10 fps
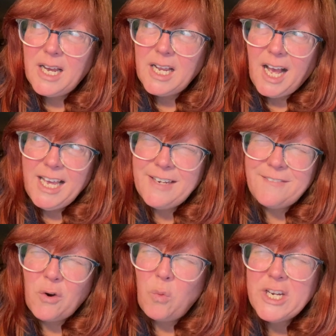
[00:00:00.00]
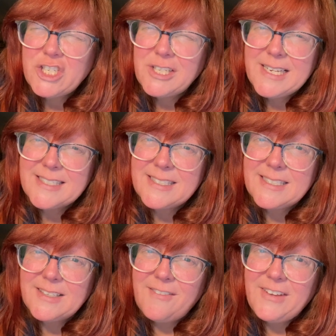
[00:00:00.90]
kind of a wish list
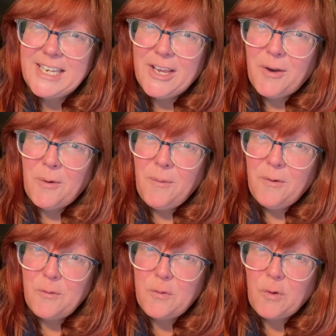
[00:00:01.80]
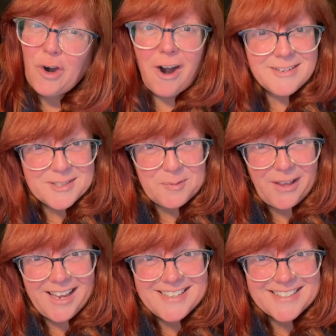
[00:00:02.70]
video for art
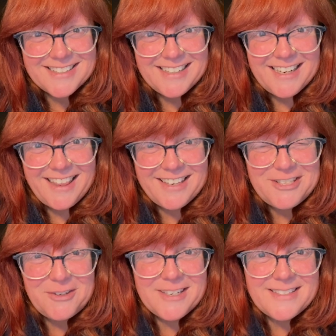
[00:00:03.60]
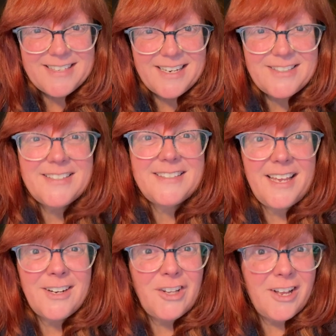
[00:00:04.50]
supplies that you can send to
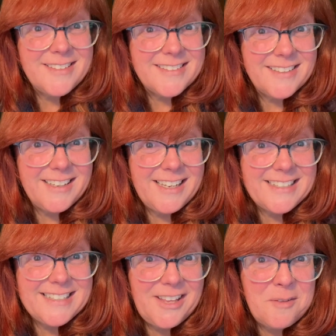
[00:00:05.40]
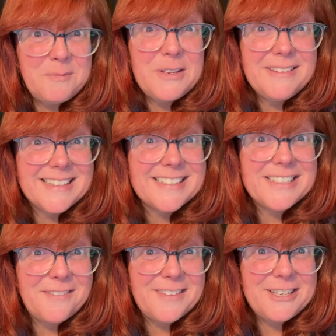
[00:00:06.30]
Santa Claus and tell him the
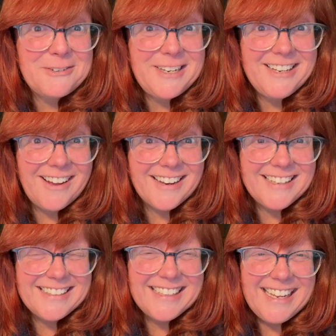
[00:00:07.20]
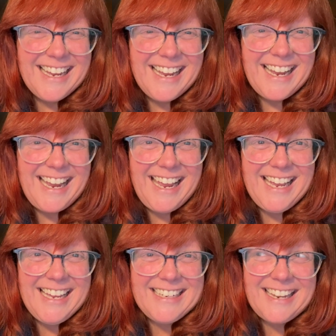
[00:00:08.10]
stuff that you need on it.
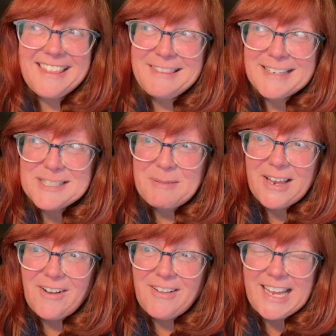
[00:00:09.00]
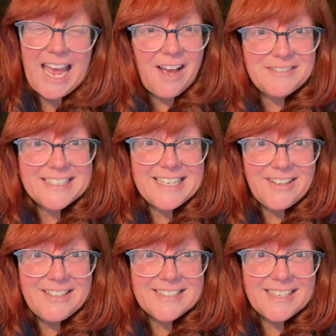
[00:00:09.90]
And I think that's about all I have to tell you
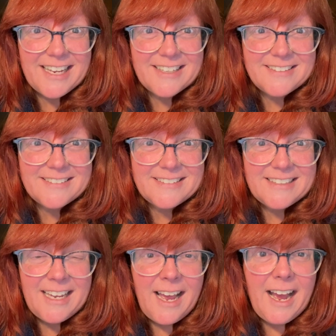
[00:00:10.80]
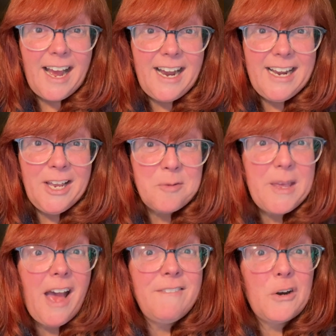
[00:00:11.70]
today. I hope you
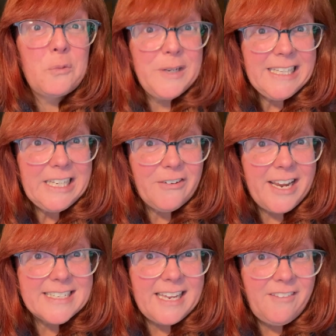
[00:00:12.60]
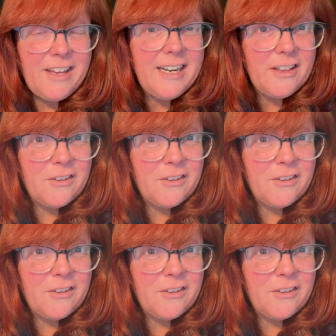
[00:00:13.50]
have a really great day. I've got another